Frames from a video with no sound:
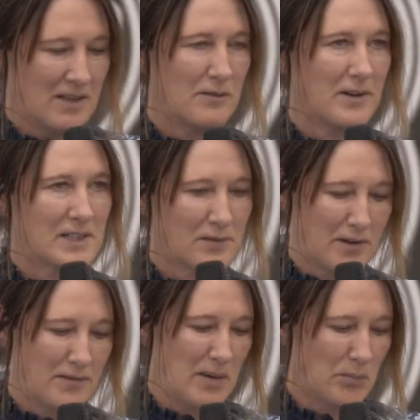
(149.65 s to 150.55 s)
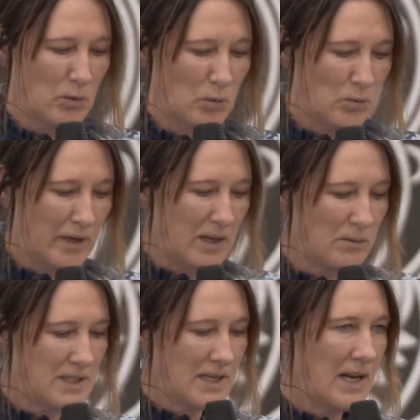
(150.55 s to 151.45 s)
fast 5 netball,
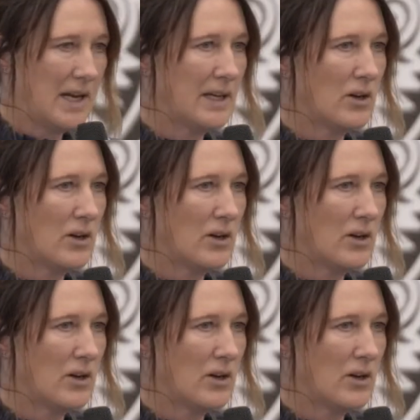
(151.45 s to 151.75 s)
kiwi tag,